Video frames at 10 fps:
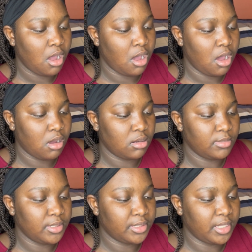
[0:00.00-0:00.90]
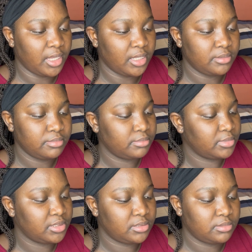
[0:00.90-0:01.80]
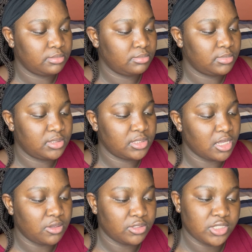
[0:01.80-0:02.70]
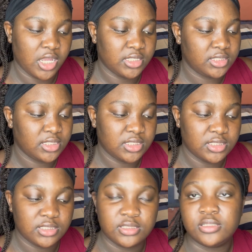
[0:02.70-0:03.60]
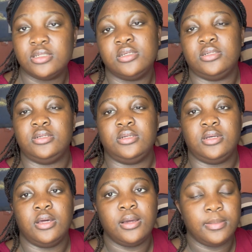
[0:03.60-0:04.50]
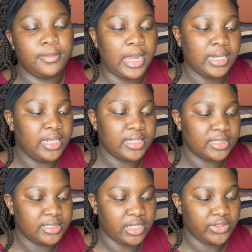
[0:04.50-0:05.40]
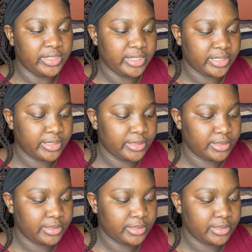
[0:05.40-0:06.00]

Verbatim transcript: Um, again, take your chances. My luck is not your luck.